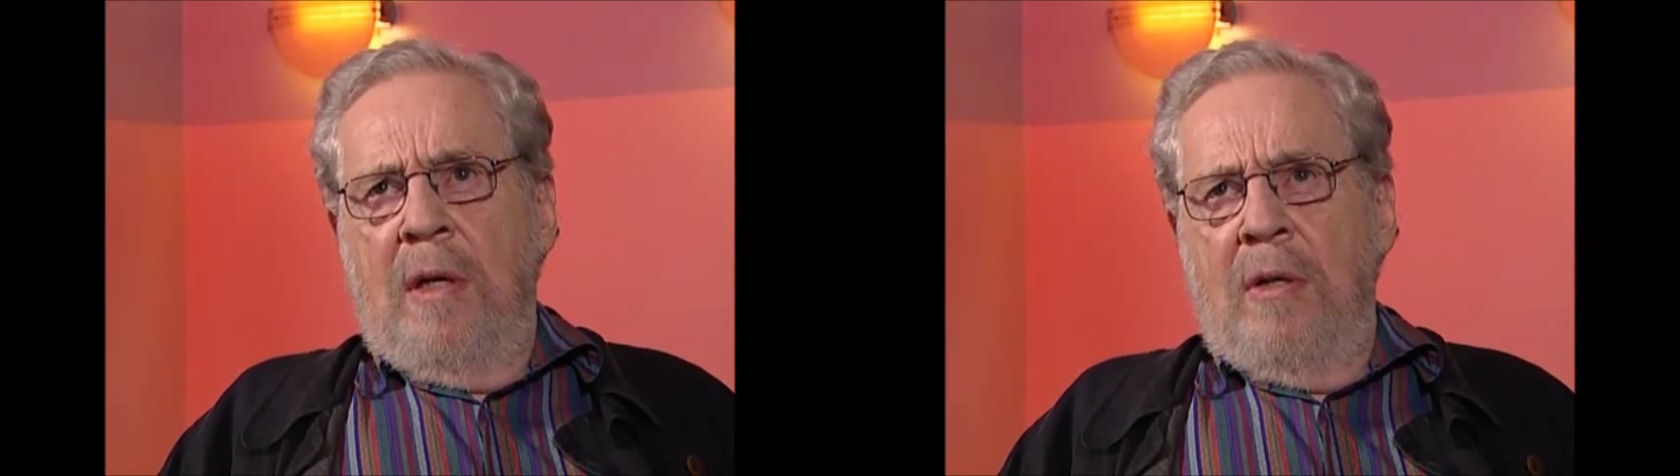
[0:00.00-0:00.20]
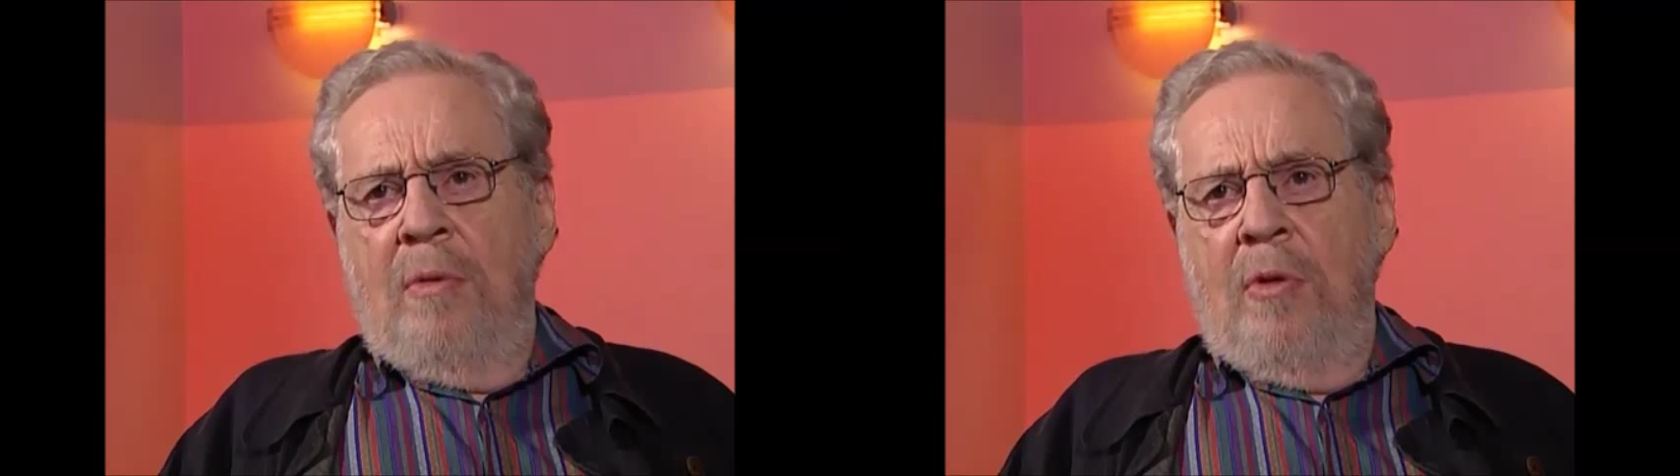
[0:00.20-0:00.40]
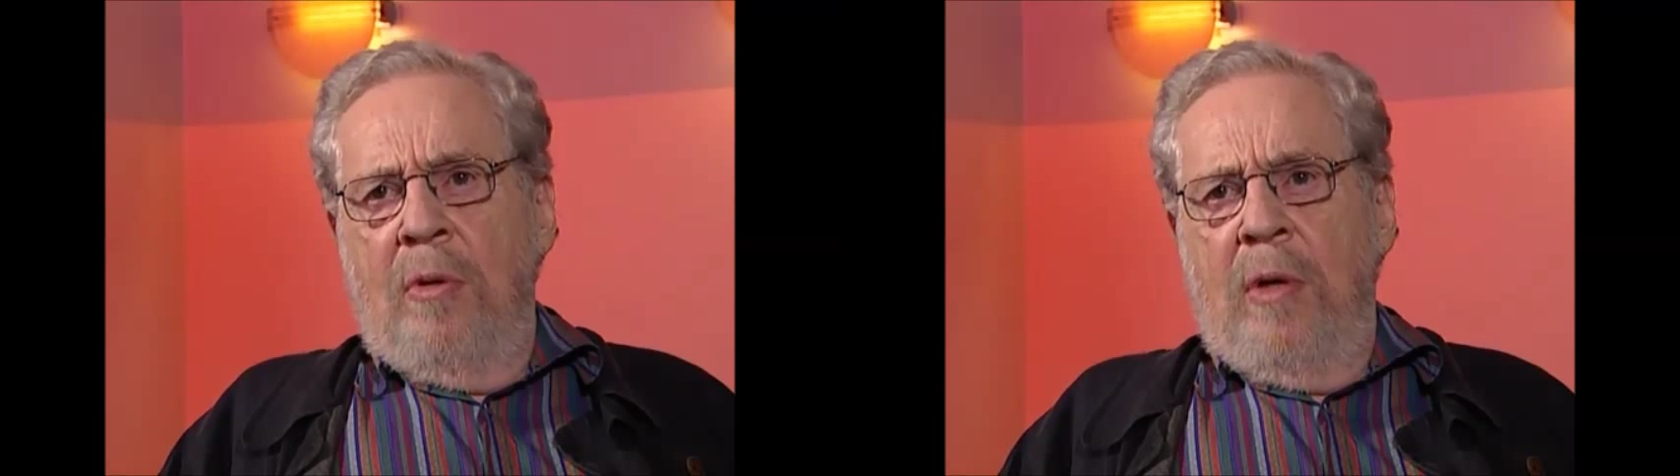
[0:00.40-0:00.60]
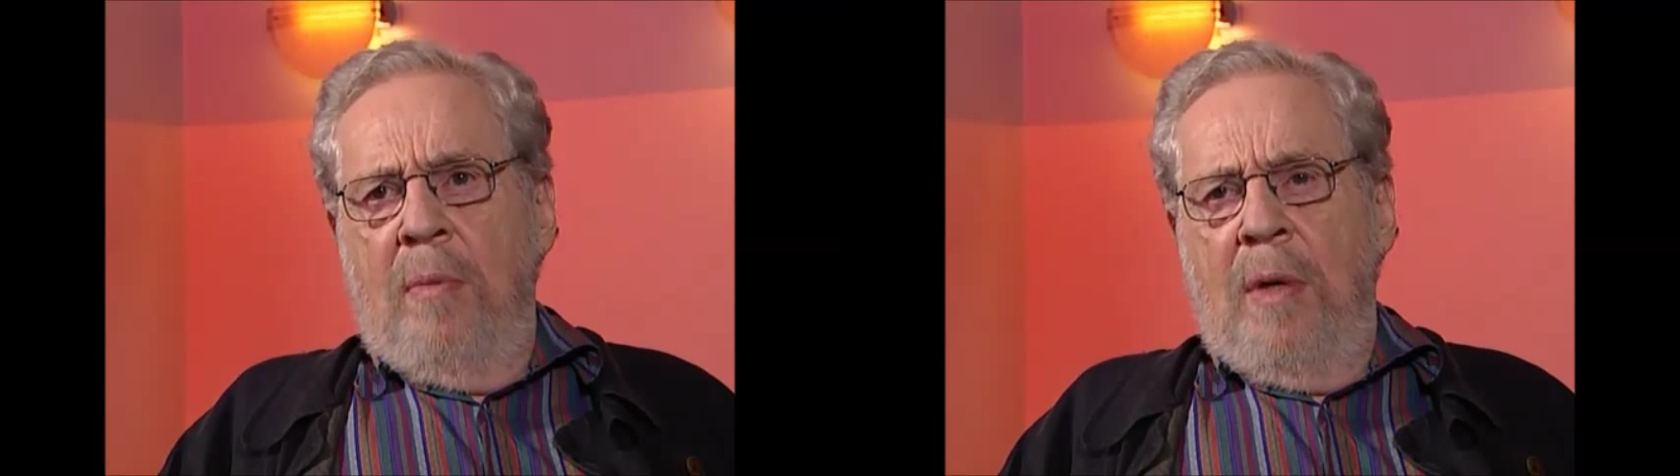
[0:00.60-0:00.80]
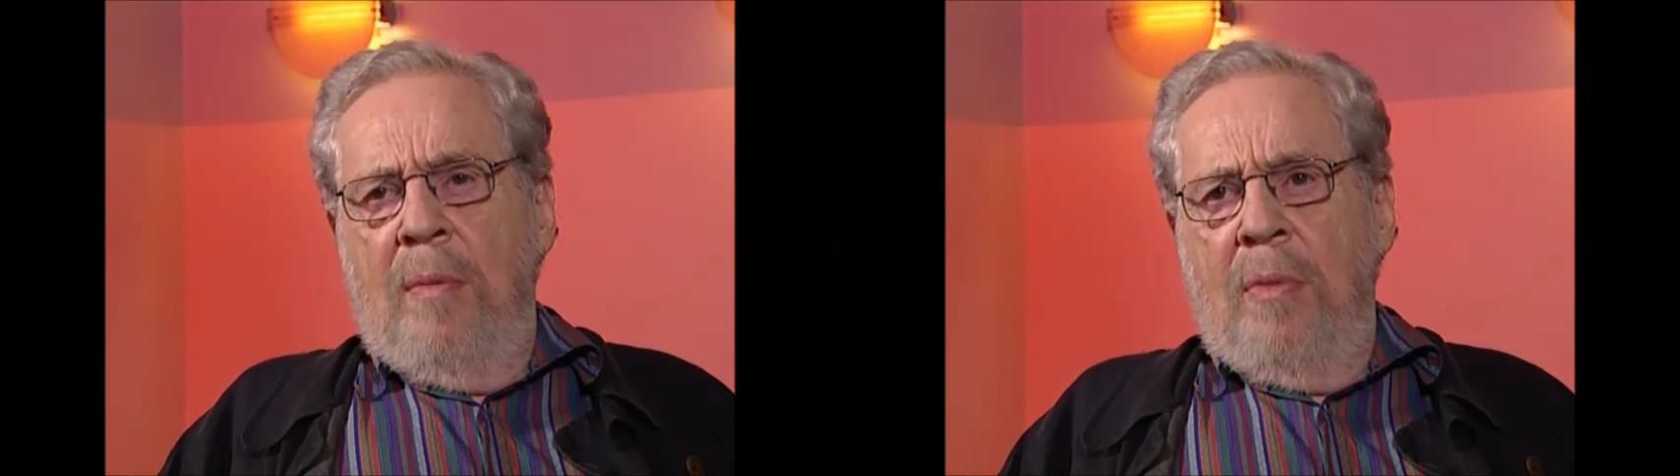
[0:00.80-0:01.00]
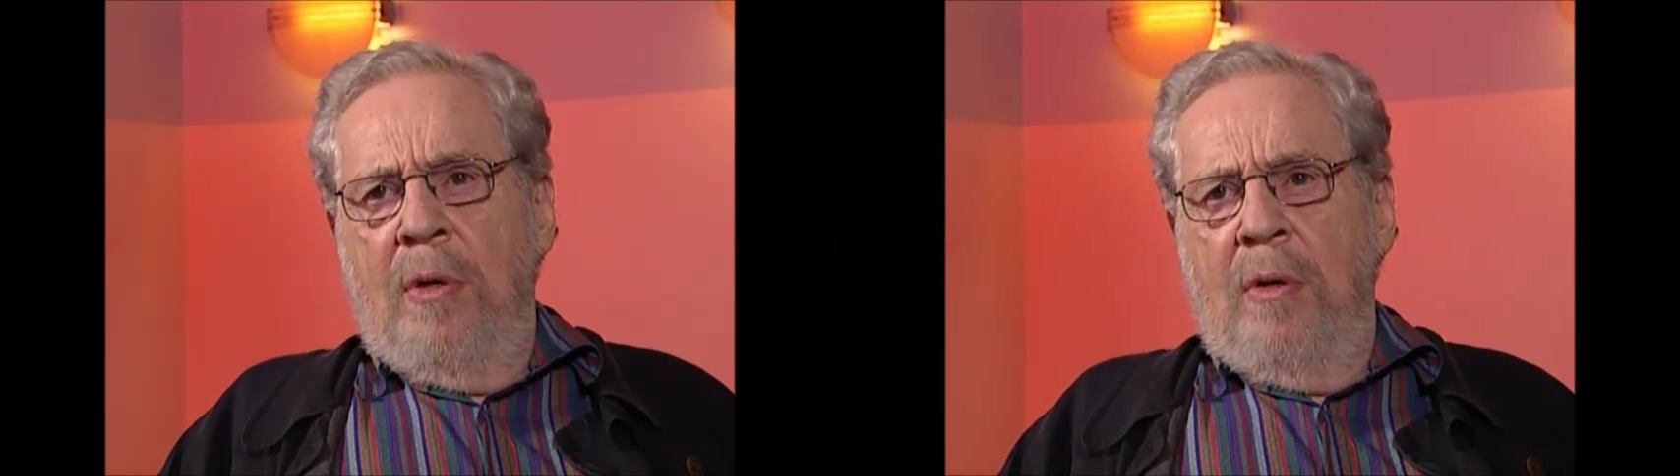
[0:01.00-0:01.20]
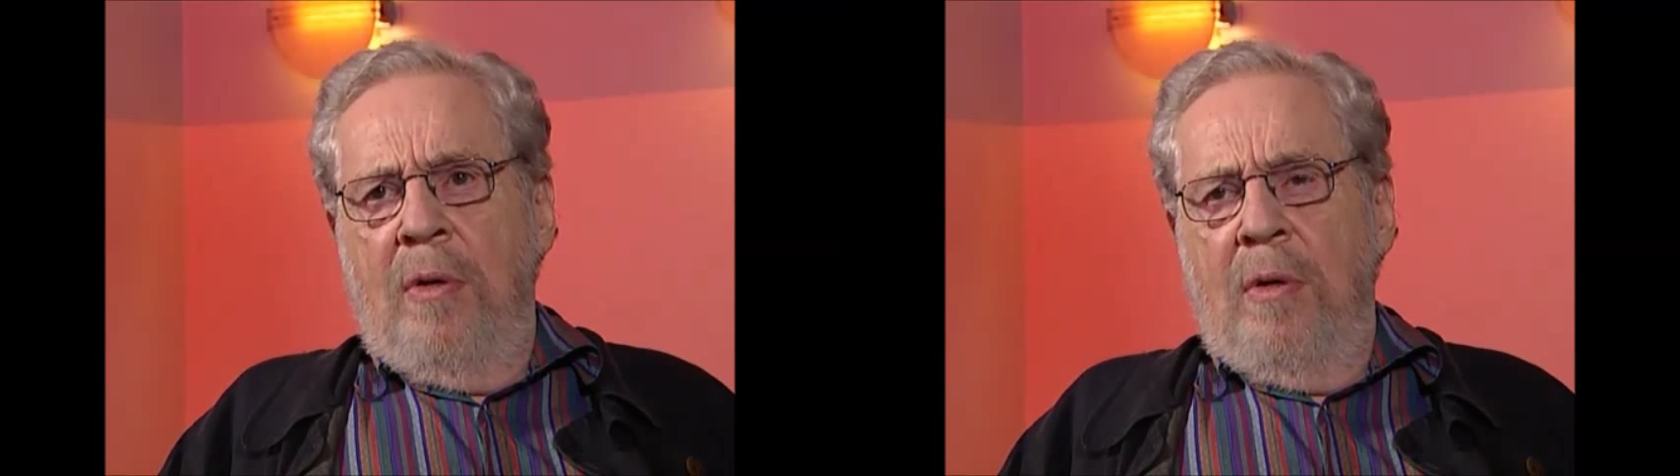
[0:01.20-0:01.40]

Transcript: I don't know, remember